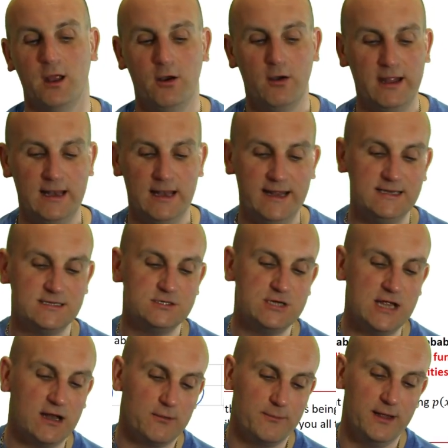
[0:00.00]
All right, ladies and
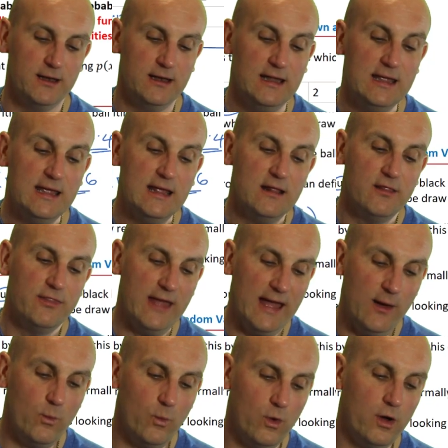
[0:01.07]
gentlemen,
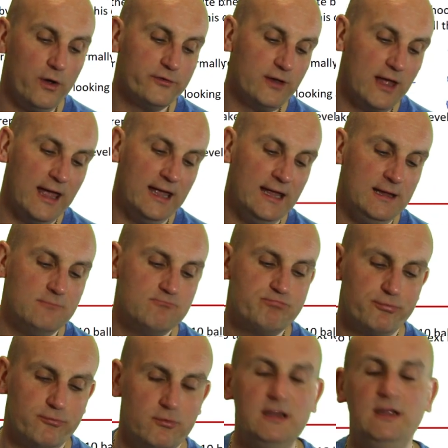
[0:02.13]
that was a
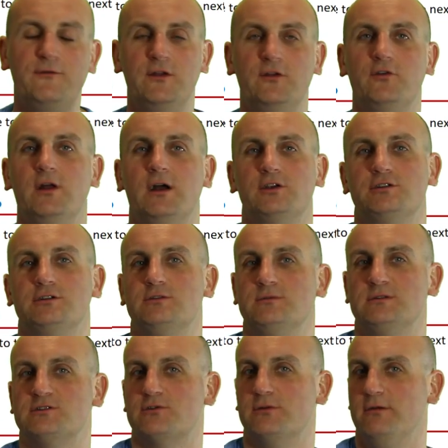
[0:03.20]
brief introduction to
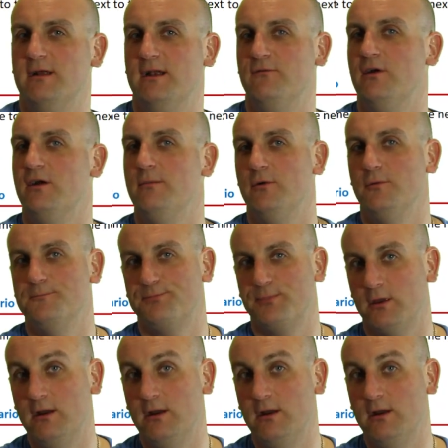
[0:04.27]
a discrete random variable.